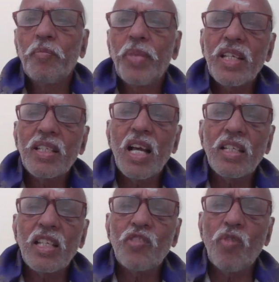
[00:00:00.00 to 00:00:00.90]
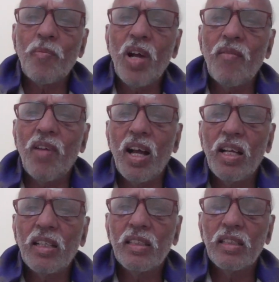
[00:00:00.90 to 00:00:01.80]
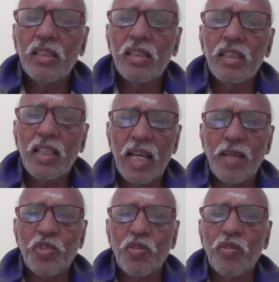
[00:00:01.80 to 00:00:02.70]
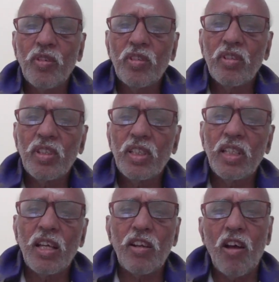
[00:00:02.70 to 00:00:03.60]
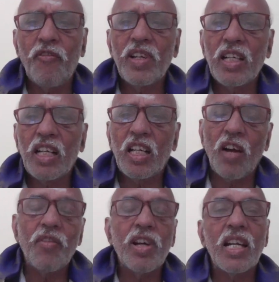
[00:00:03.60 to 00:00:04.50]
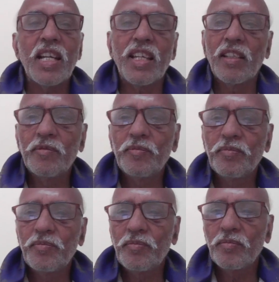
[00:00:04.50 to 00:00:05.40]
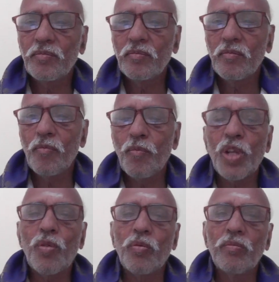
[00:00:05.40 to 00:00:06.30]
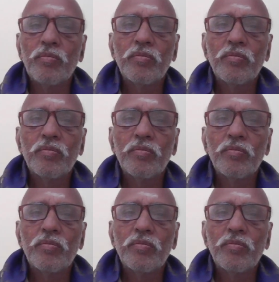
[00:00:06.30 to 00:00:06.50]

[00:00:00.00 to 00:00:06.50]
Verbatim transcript: Paishacha Swabhava types, you know, they are often cowardly. Bhiru.